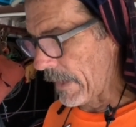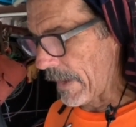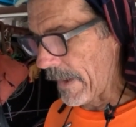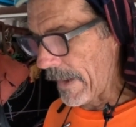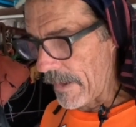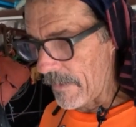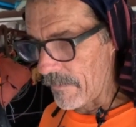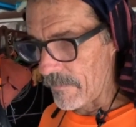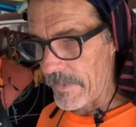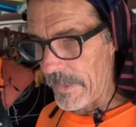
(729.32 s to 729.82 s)

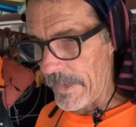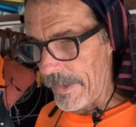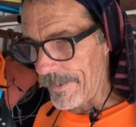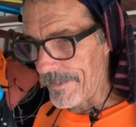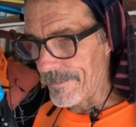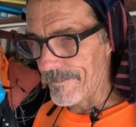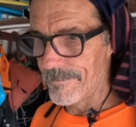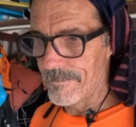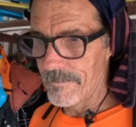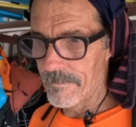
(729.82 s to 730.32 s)
have
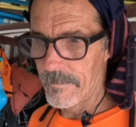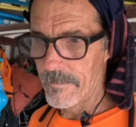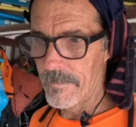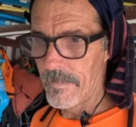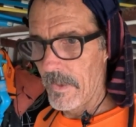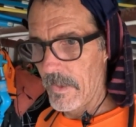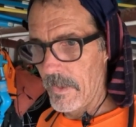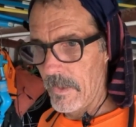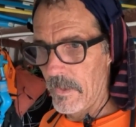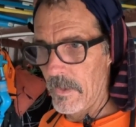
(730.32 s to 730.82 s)
that
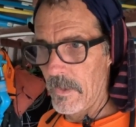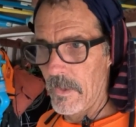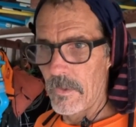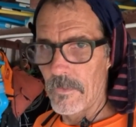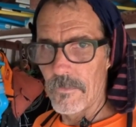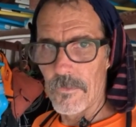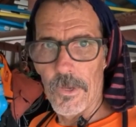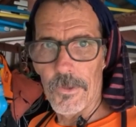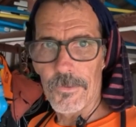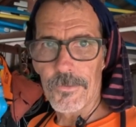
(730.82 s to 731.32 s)

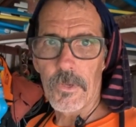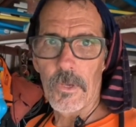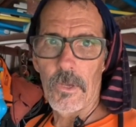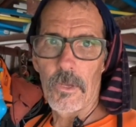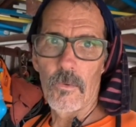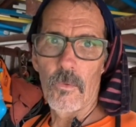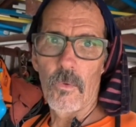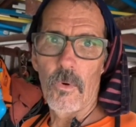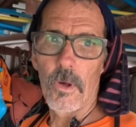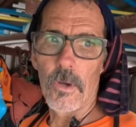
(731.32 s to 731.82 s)
rust
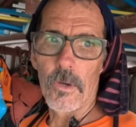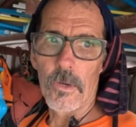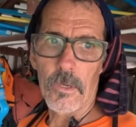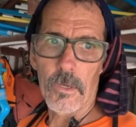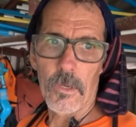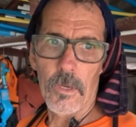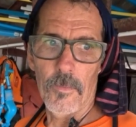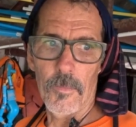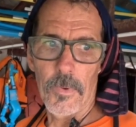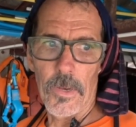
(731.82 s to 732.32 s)
colored water
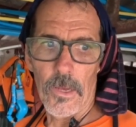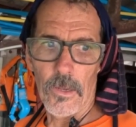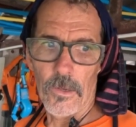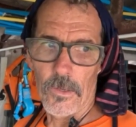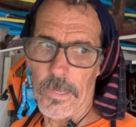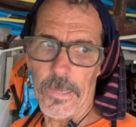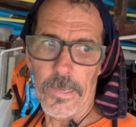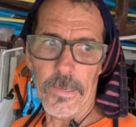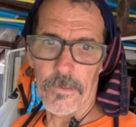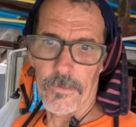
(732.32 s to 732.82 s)
coming
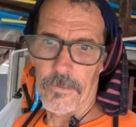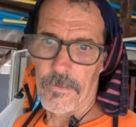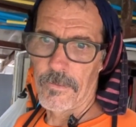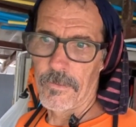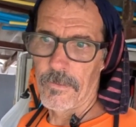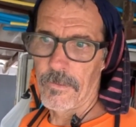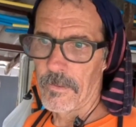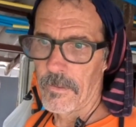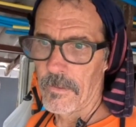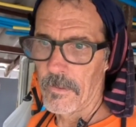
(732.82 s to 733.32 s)
out leaking,
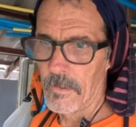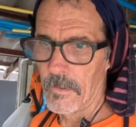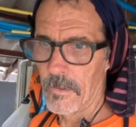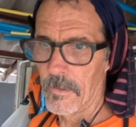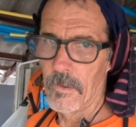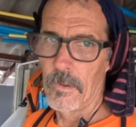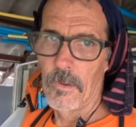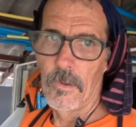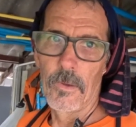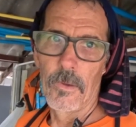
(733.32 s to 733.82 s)

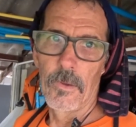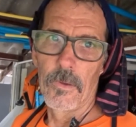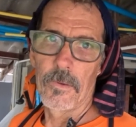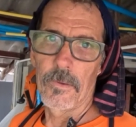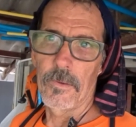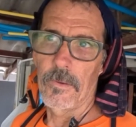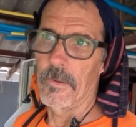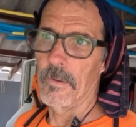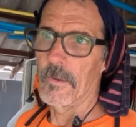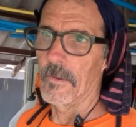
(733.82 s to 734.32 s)

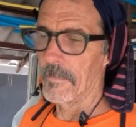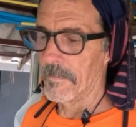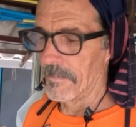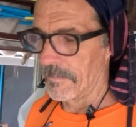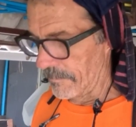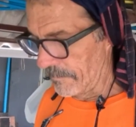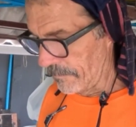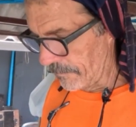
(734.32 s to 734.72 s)
you know,